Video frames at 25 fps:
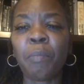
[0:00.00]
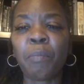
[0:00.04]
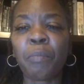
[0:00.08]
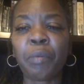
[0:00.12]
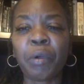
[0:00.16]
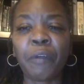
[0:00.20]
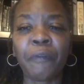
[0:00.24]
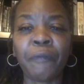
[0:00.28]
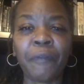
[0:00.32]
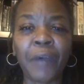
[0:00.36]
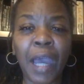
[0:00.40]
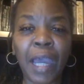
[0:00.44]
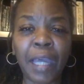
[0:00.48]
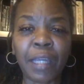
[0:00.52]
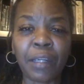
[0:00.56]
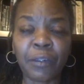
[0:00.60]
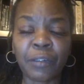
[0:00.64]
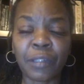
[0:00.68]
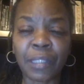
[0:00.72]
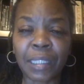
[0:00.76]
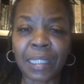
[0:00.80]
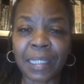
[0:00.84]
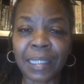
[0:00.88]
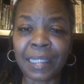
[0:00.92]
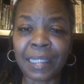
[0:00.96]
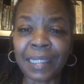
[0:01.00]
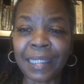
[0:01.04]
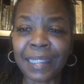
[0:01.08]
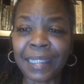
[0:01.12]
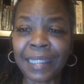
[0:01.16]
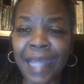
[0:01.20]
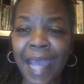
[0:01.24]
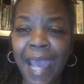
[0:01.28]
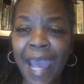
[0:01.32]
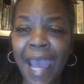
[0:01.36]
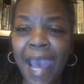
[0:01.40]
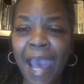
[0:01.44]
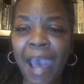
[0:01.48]
providers
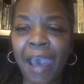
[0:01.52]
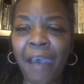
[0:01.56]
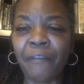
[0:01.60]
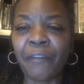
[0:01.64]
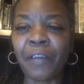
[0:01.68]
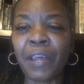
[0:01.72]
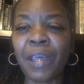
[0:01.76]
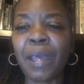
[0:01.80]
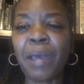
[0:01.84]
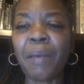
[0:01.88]
staff